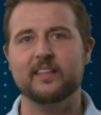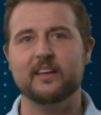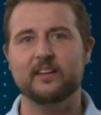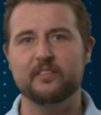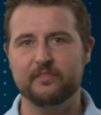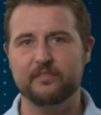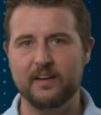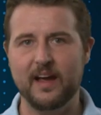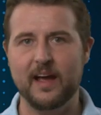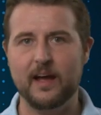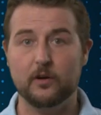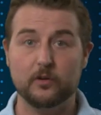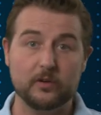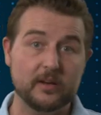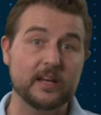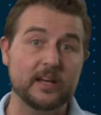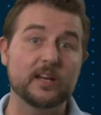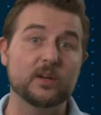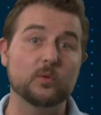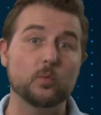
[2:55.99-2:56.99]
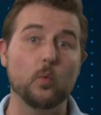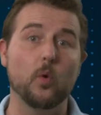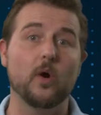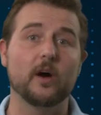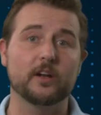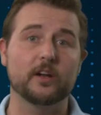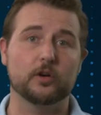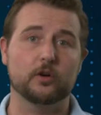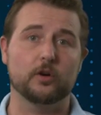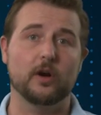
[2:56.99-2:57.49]
they found in
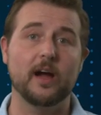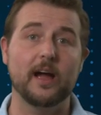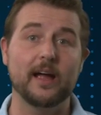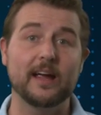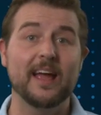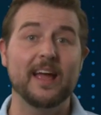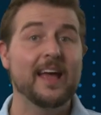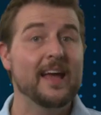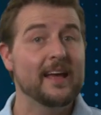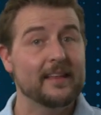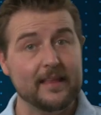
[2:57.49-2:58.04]
WannaCry